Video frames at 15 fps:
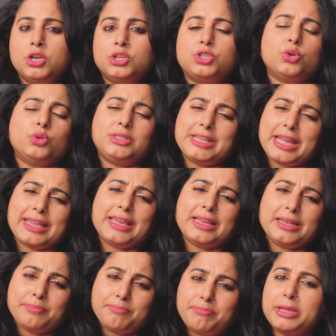So take
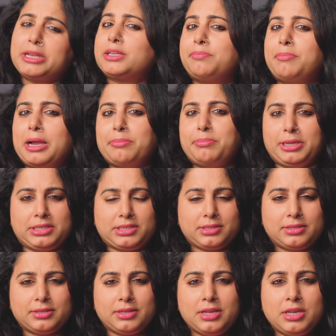it bit by bit.
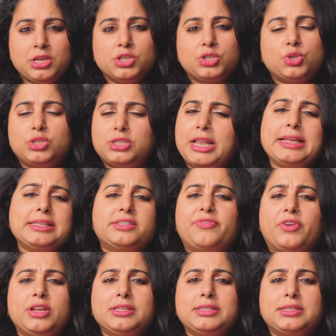So let's,
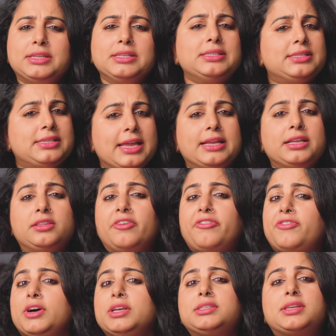for instance, take the
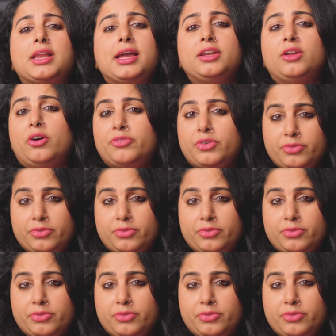first line of